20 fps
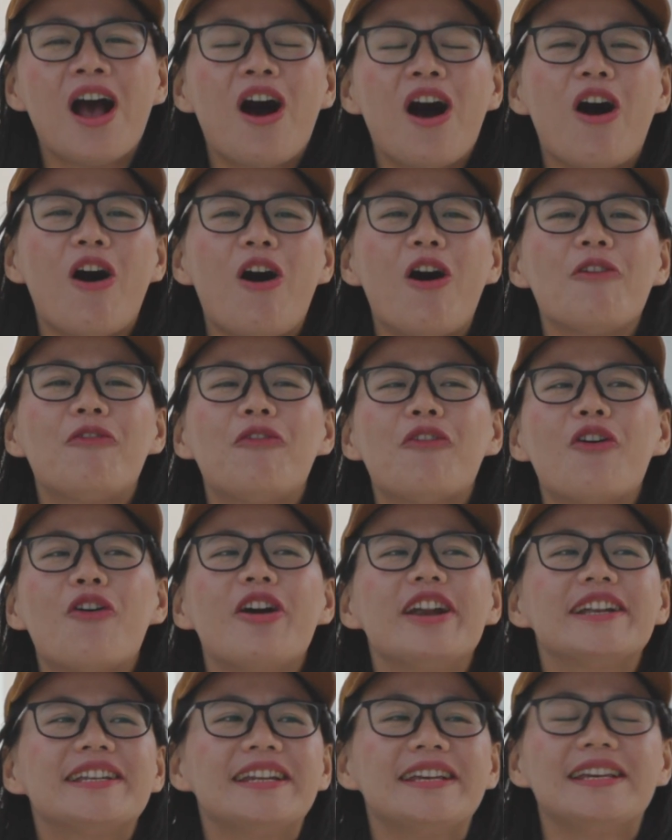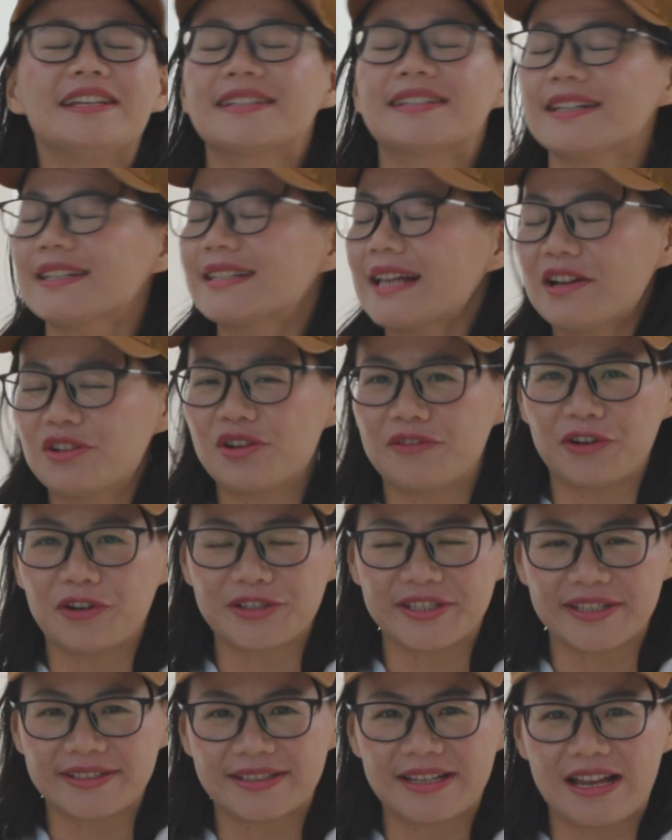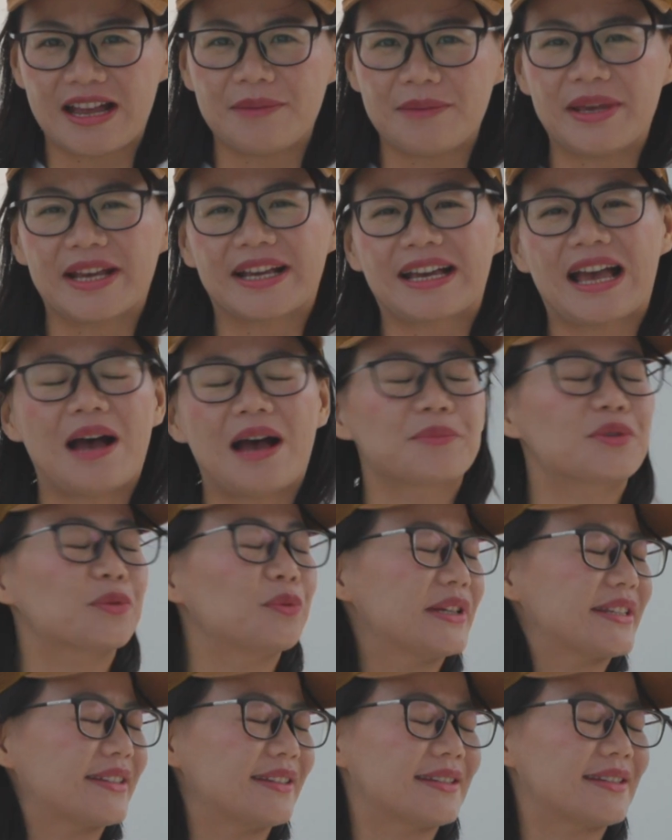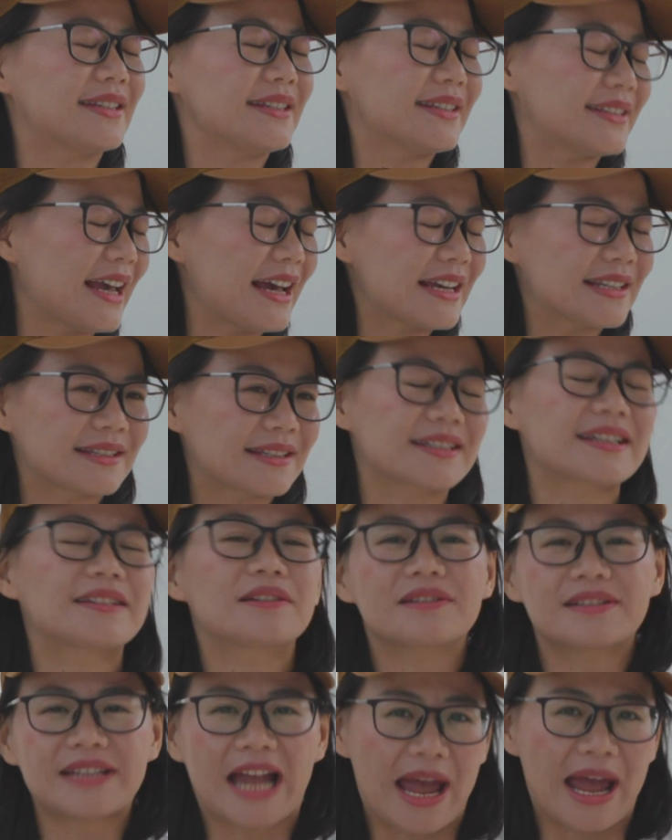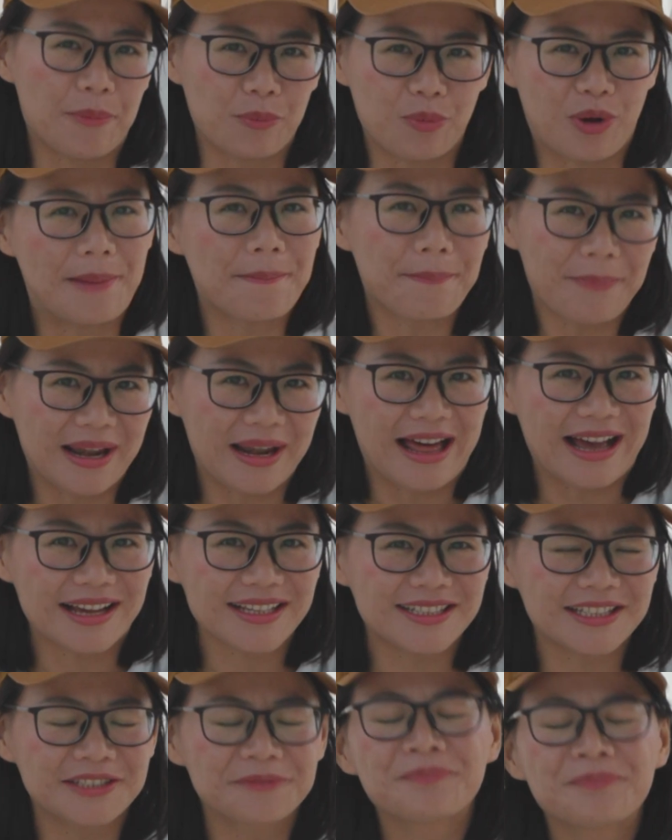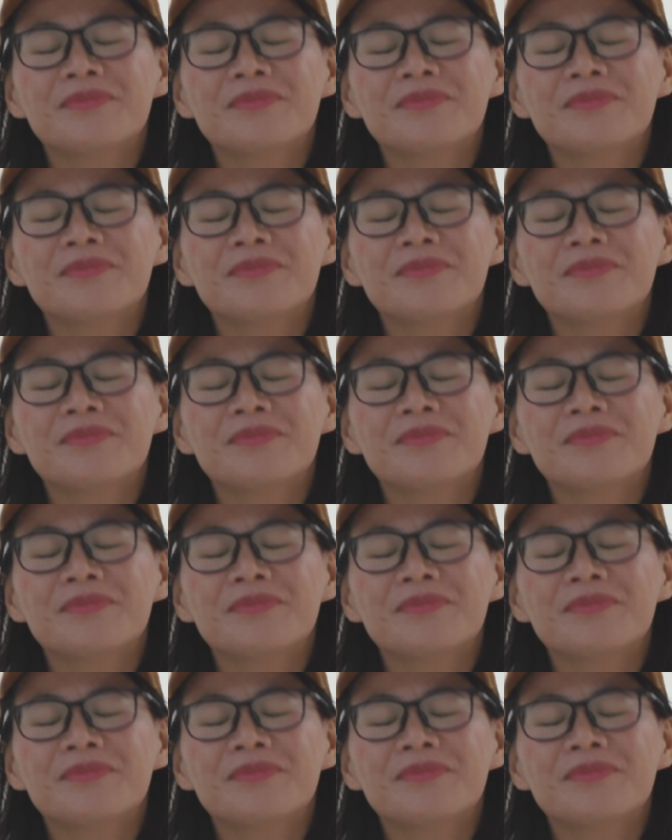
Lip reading: Or for the 600 volt system, it comes with the CCS Type 1 plug.